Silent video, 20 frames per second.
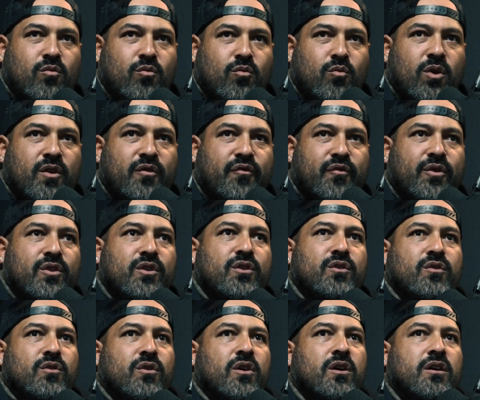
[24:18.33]
what for
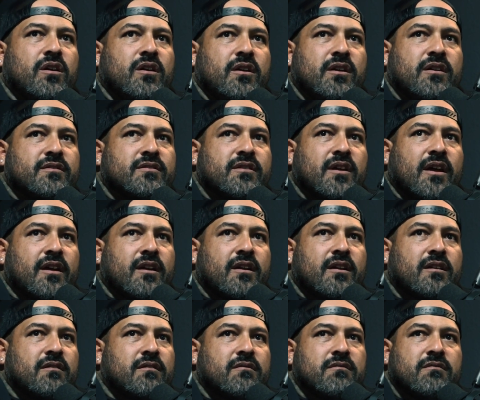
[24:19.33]
you is
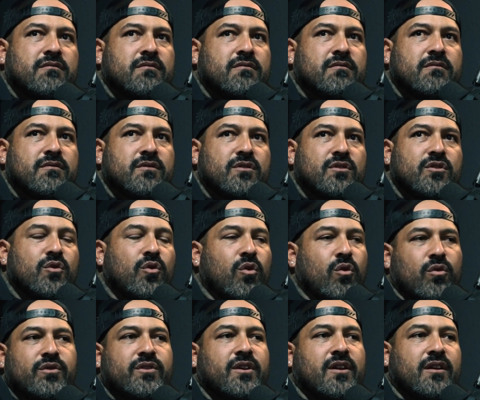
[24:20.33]
like you
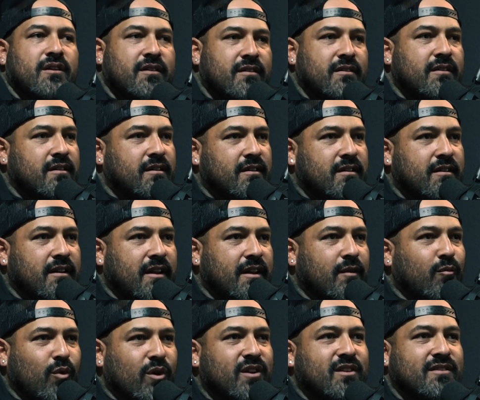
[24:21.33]
hold dear?
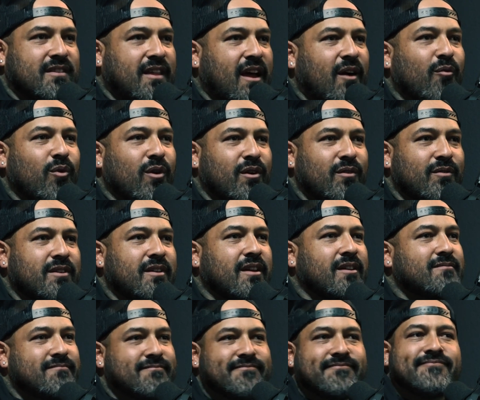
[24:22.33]
Like, what is that one? We're
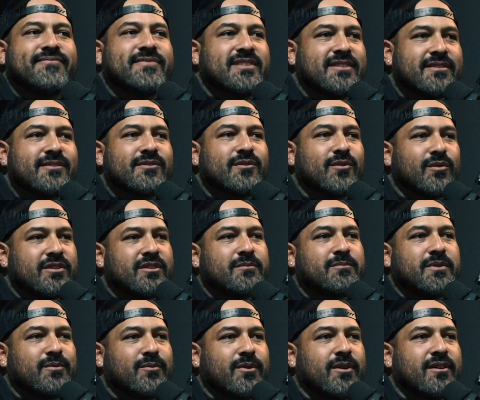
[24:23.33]
like, this is always
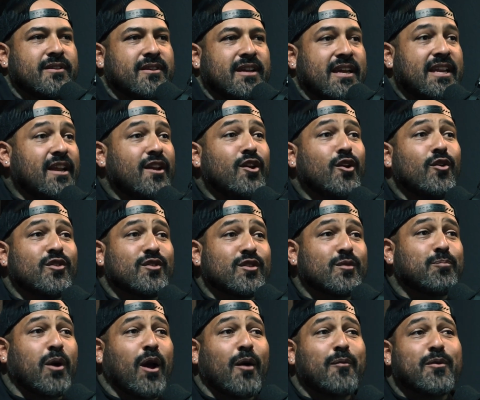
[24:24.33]
gonna be one. And I know there's
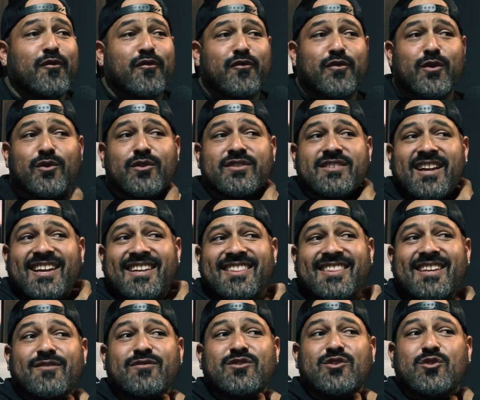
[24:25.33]
probably a few because I can
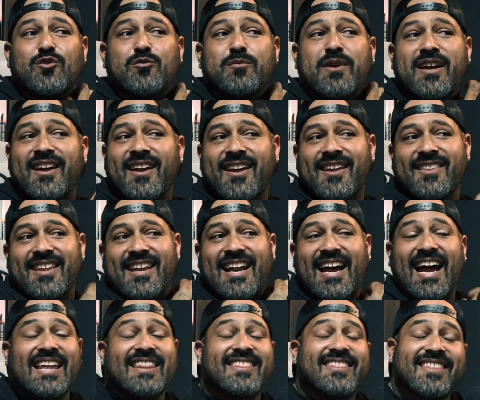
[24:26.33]
think of two in my head that
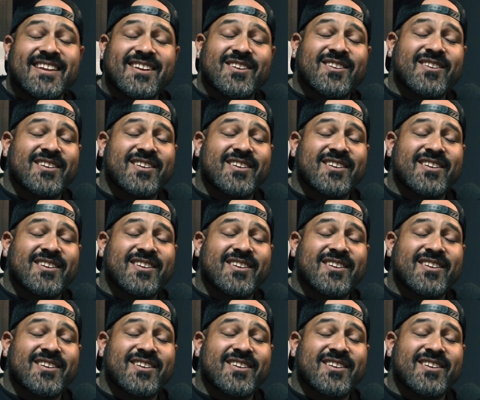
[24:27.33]
I think